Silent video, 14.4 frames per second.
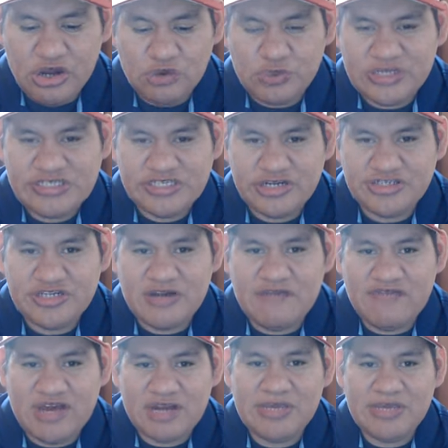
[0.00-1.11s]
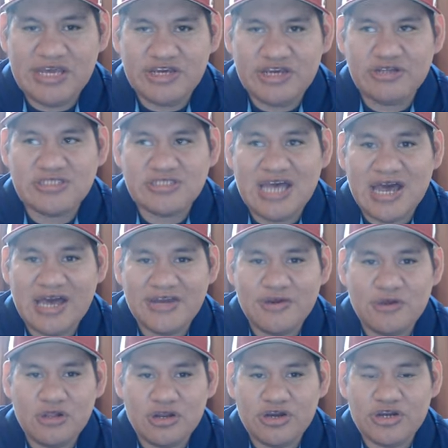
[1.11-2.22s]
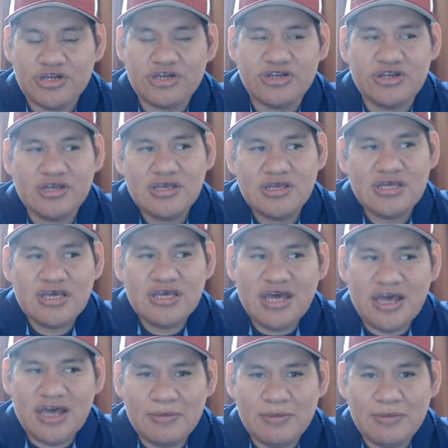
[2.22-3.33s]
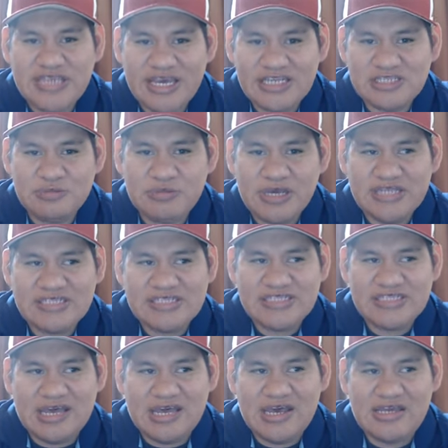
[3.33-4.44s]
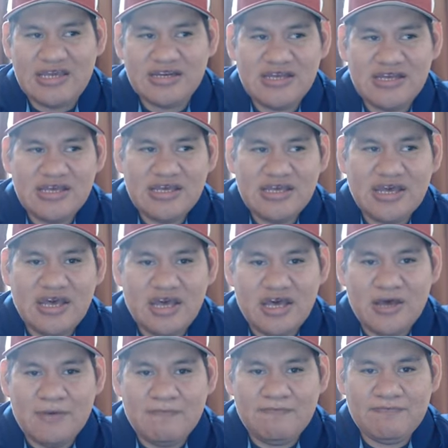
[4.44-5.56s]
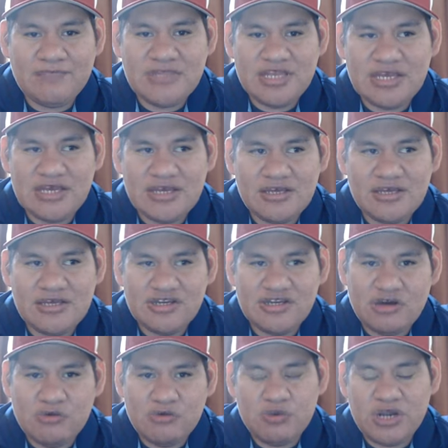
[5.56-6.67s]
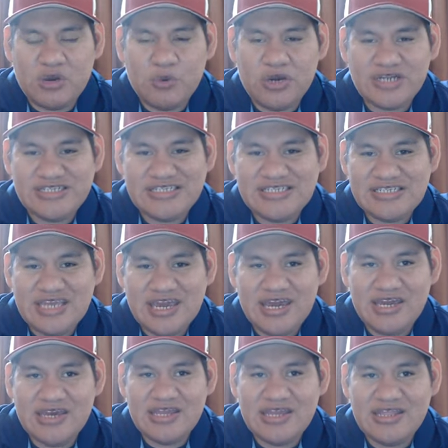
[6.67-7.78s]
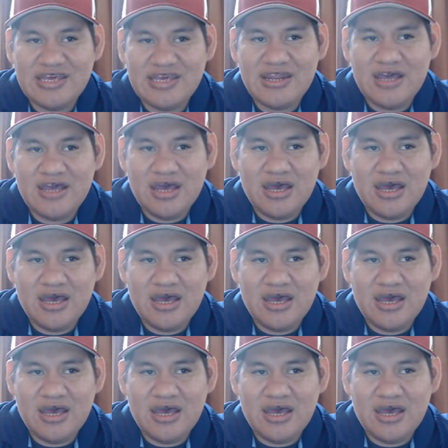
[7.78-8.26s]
research and I'll find me a good title or a good text-based design, what I wanted to say. And then